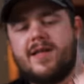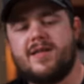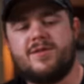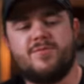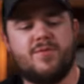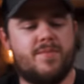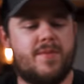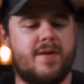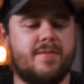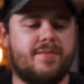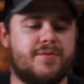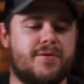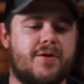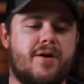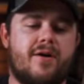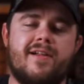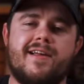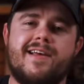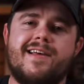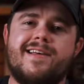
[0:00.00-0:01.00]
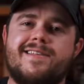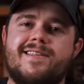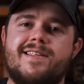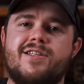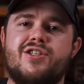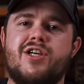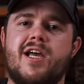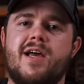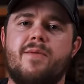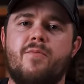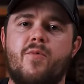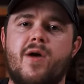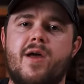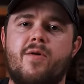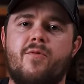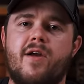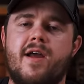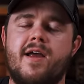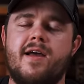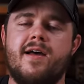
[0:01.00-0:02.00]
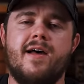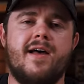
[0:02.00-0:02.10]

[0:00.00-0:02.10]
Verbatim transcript: that's what people are calling it, is the Shamwiri.